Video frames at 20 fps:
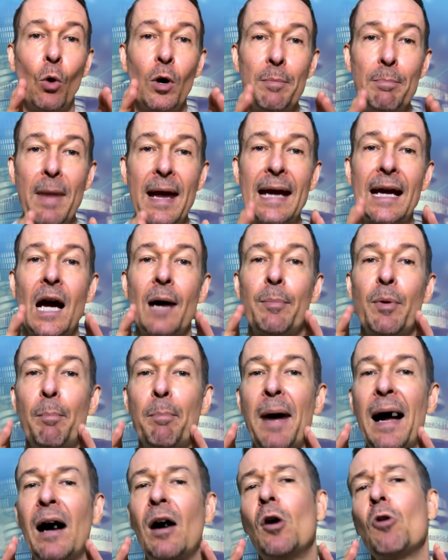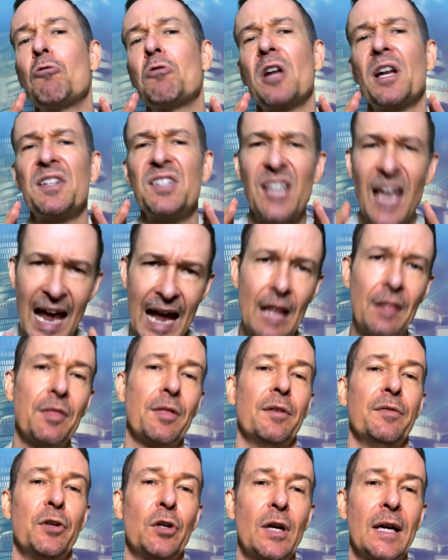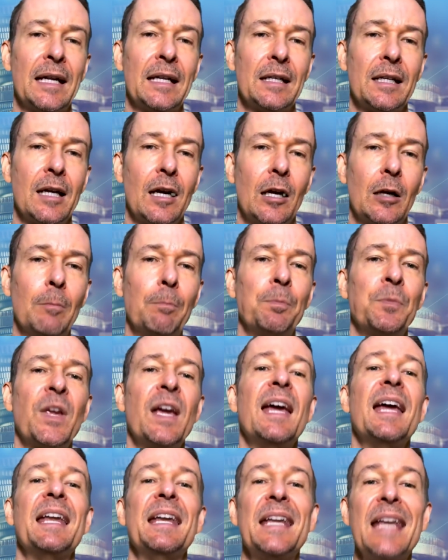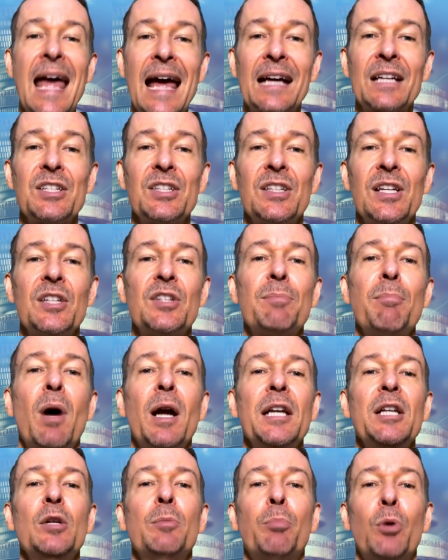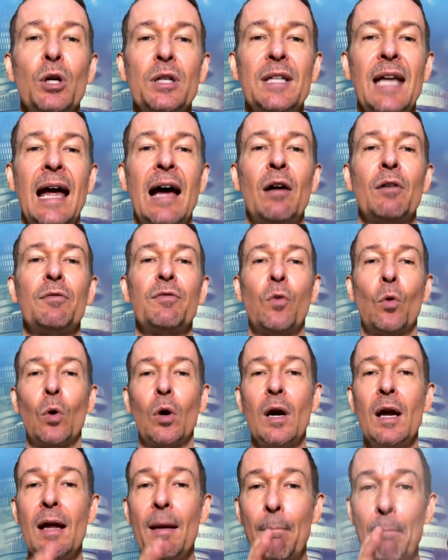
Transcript: would make up about 1/10 of your income. Next is money you put down for